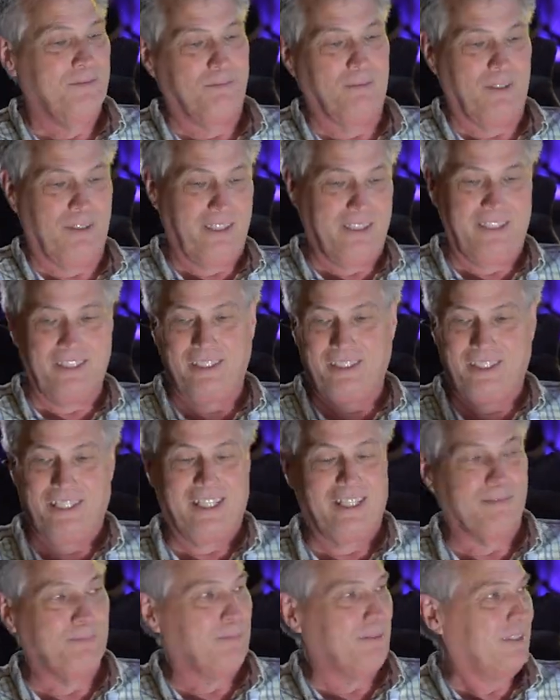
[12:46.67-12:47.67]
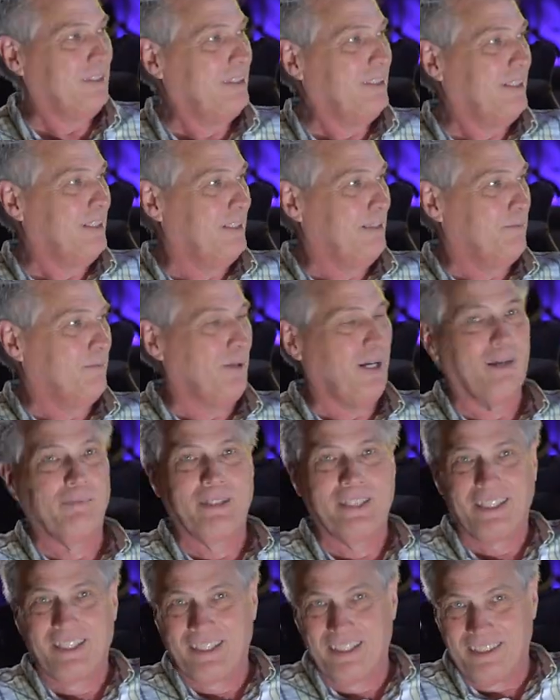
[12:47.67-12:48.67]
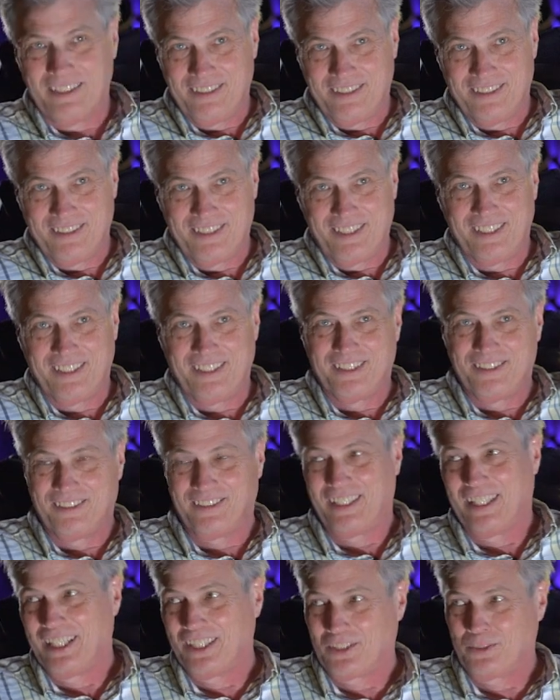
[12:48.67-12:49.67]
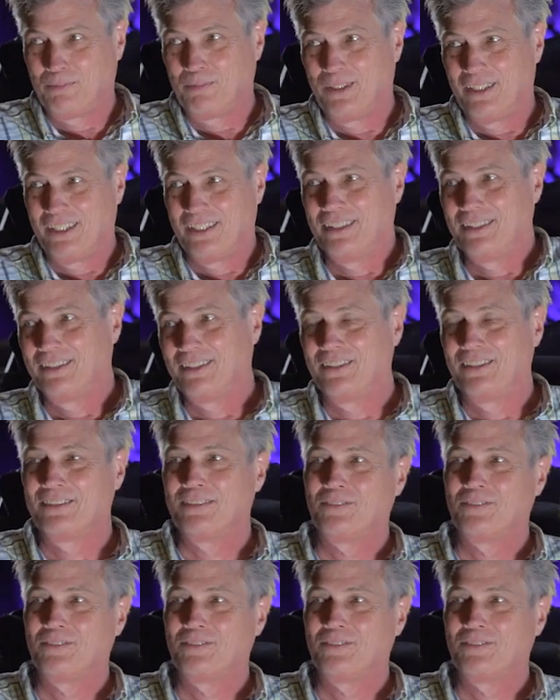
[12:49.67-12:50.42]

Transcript: Blondie Chaplin, Bobby Keys is here, sax player.